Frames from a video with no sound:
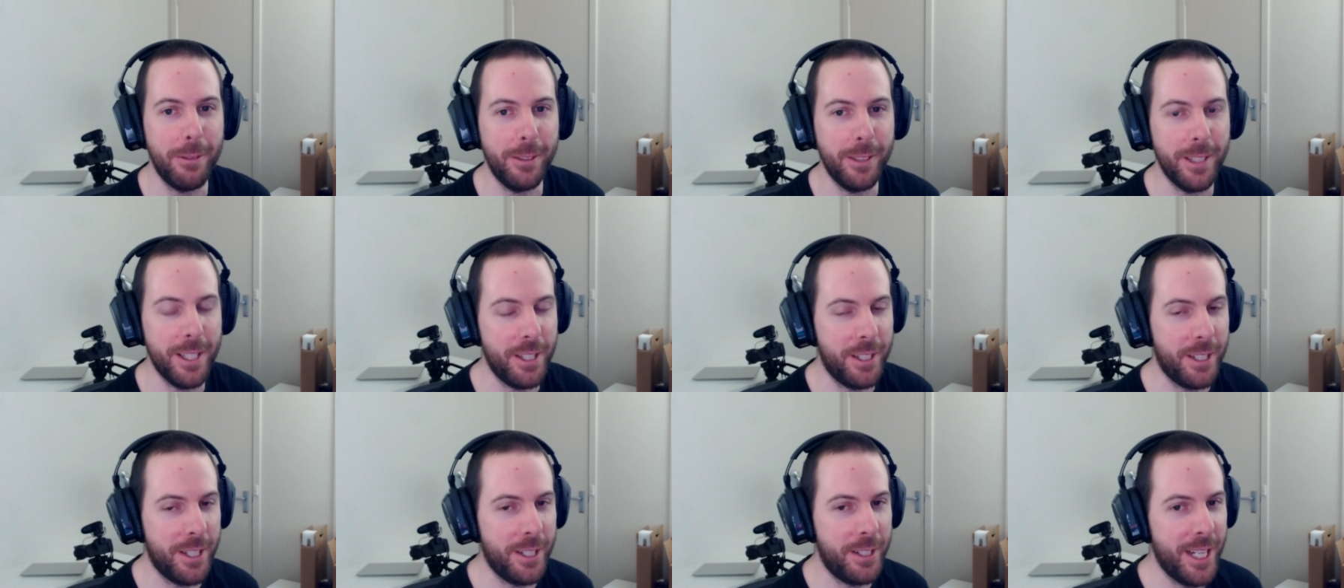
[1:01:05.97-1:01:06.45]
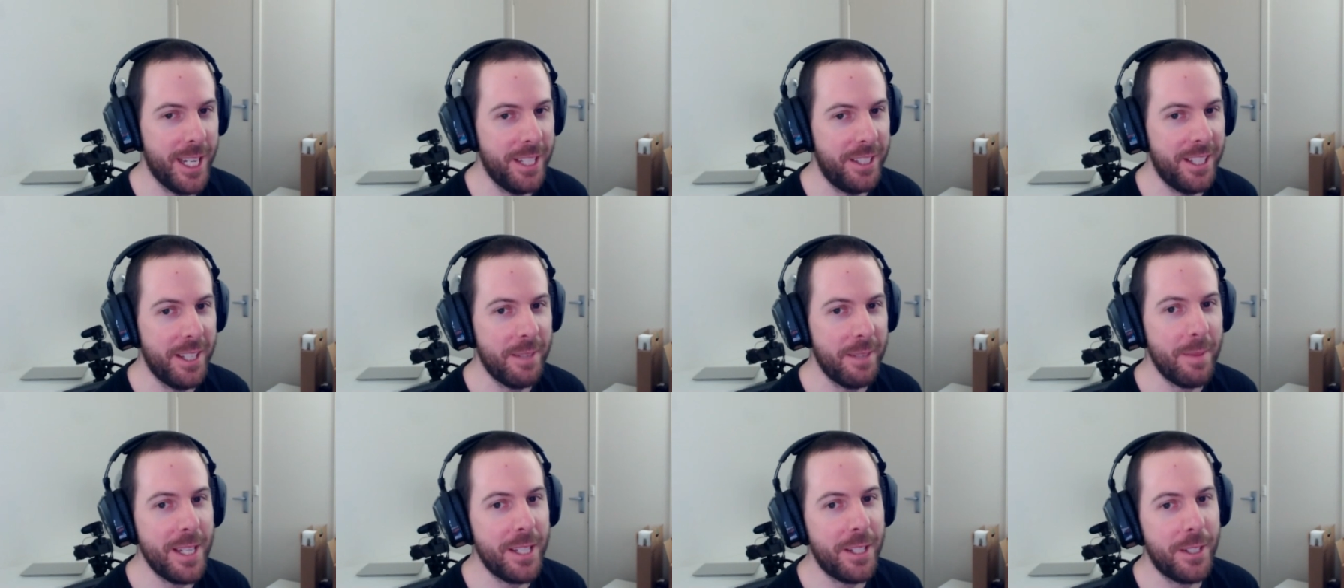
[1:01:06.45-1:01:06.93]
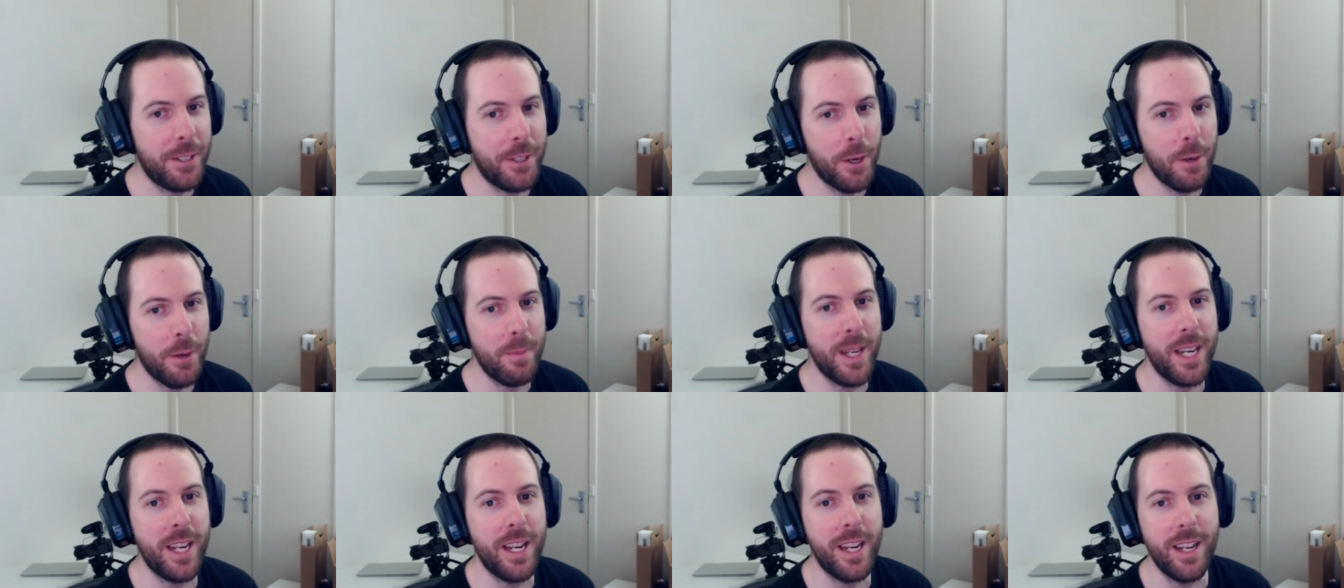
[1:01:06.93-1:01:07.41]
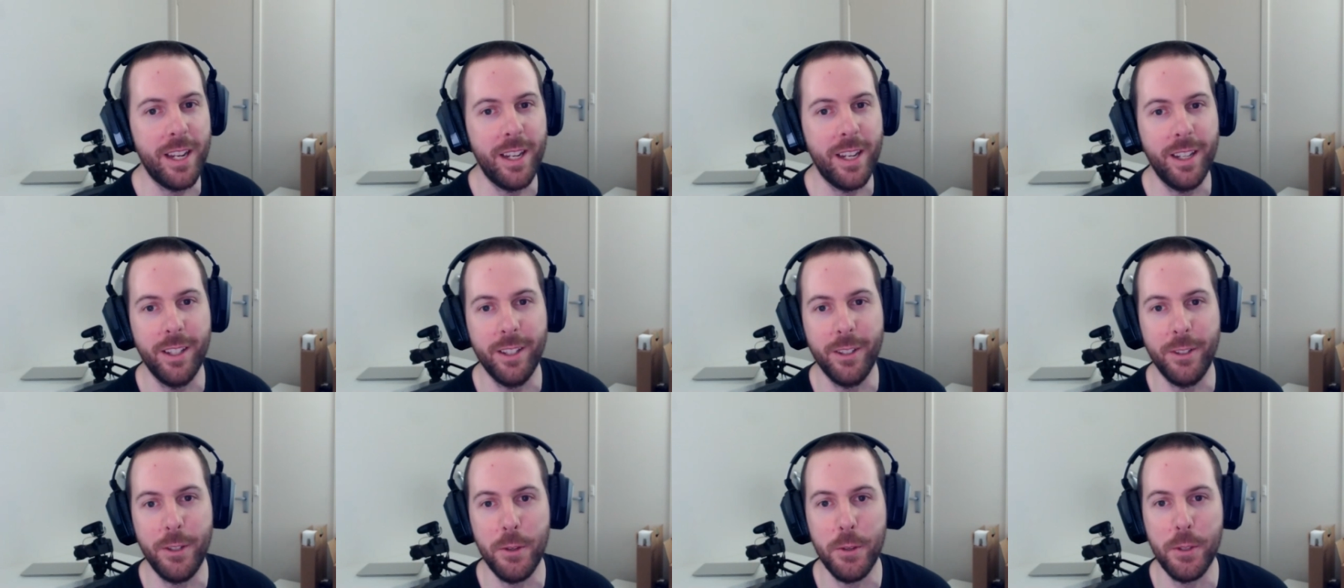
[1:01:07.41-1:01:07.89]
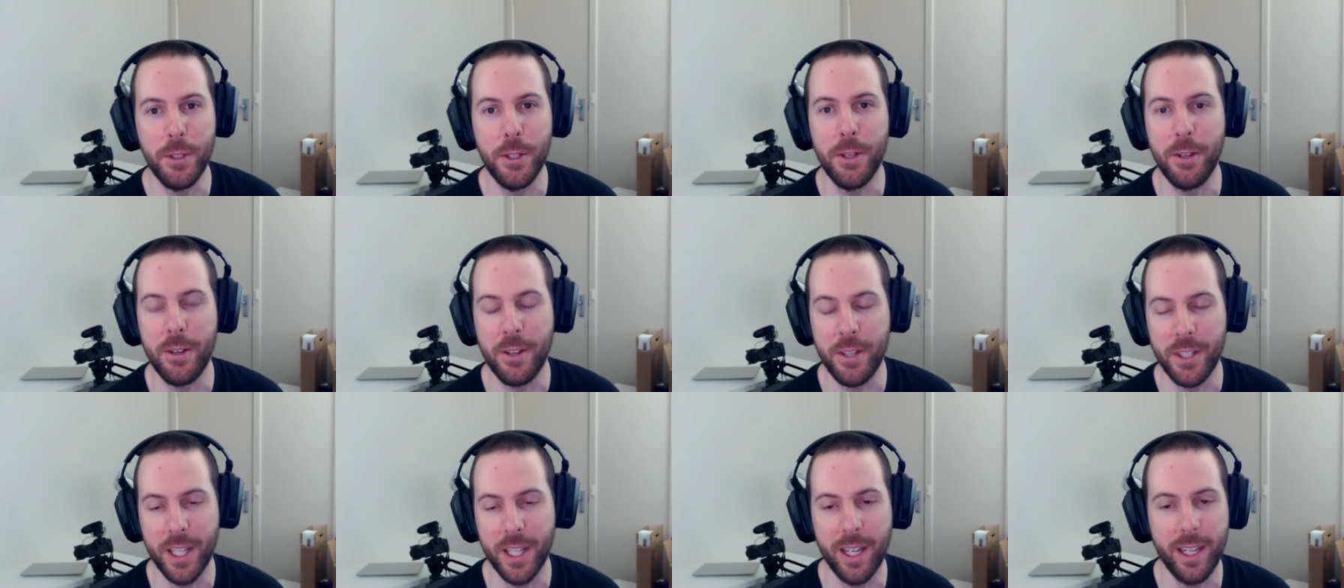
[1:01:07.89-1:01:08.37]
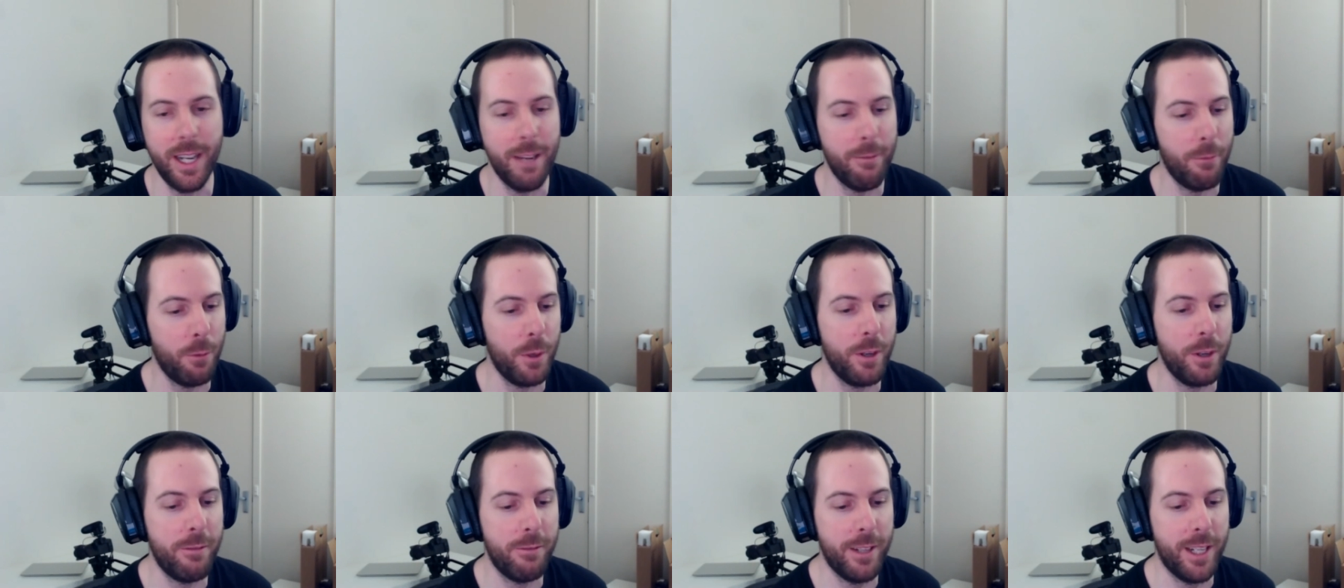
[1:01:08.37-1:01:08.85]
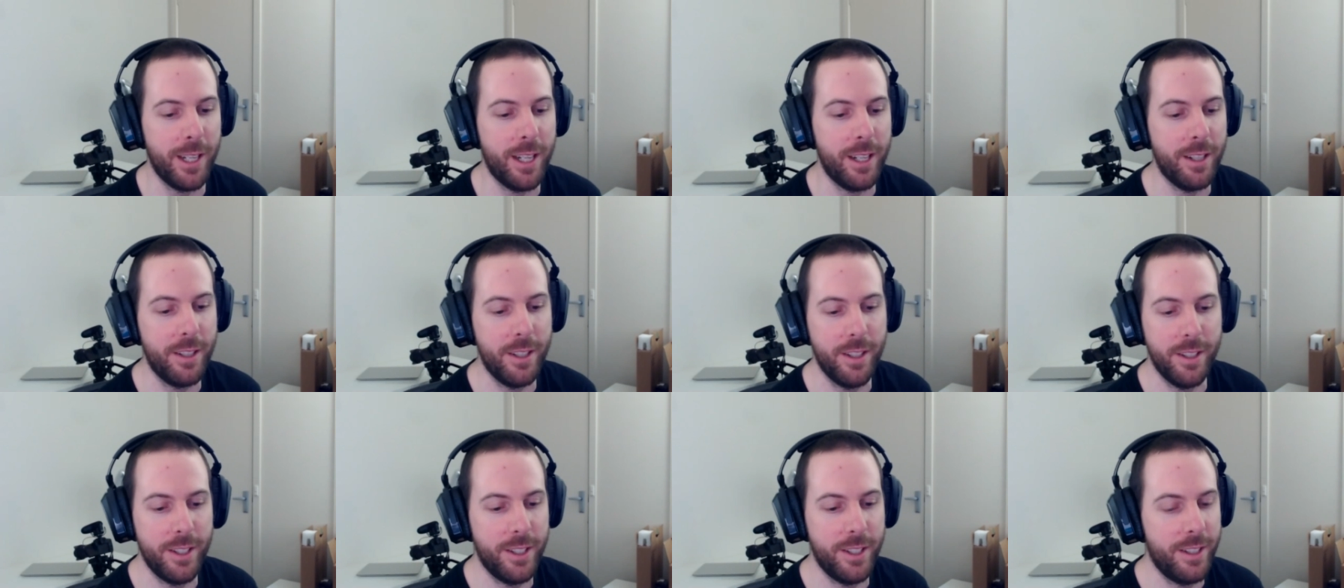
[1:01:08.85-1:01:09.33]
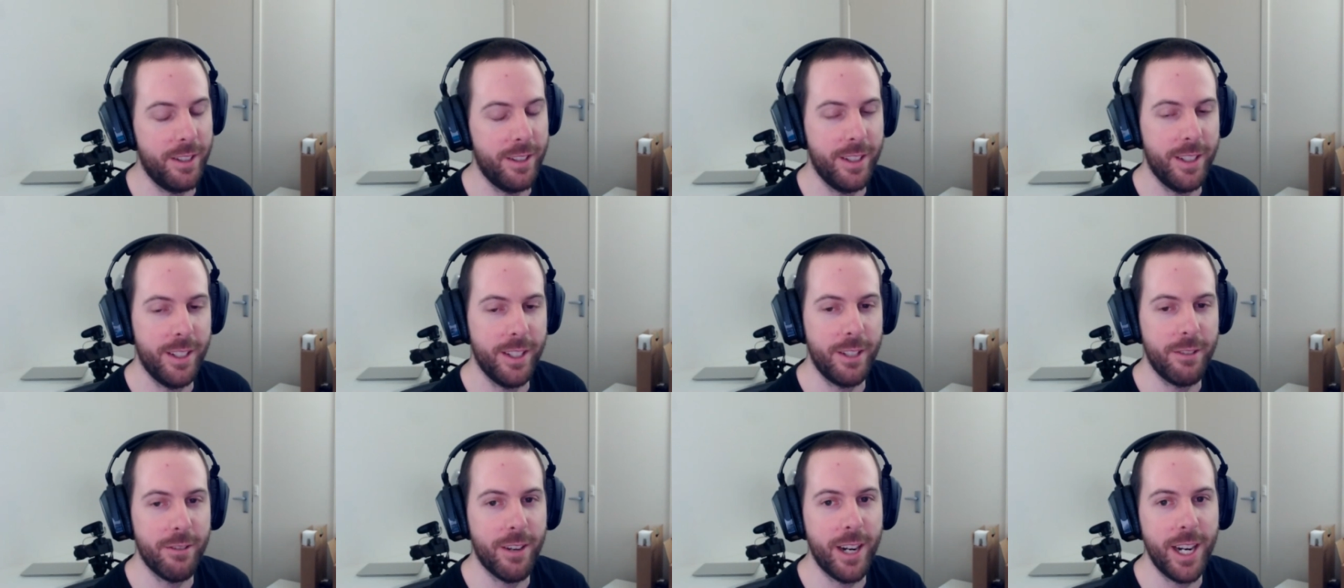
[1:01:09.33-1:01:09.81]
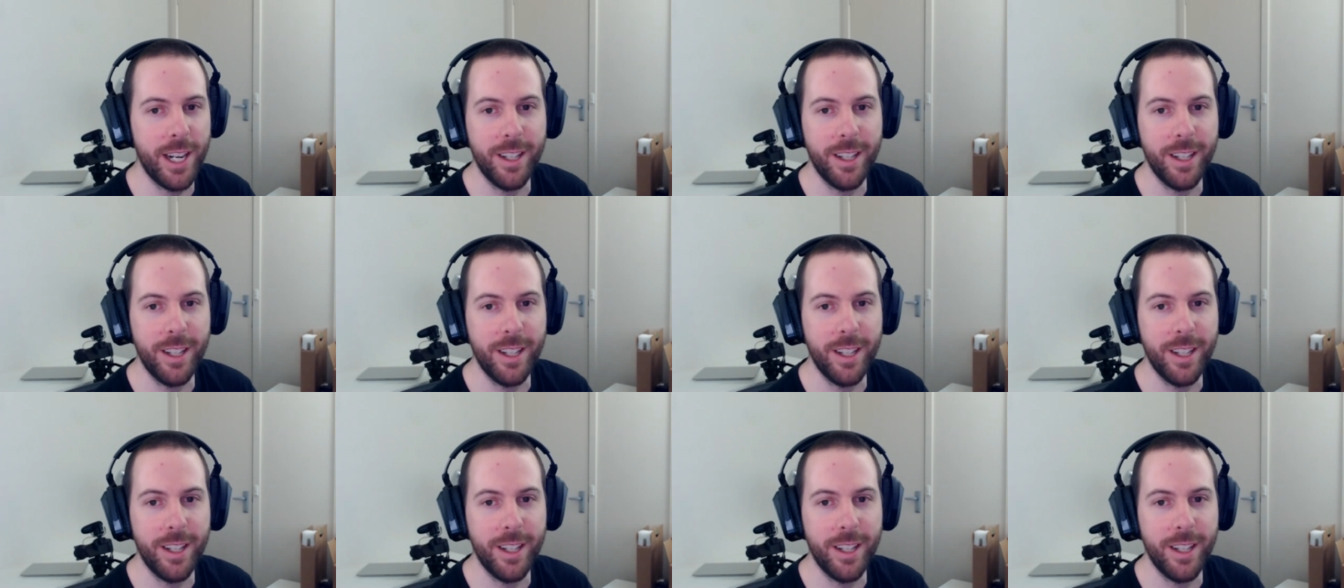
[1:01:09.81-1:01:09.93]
It suggested me so many new songs I never would have found. It's great.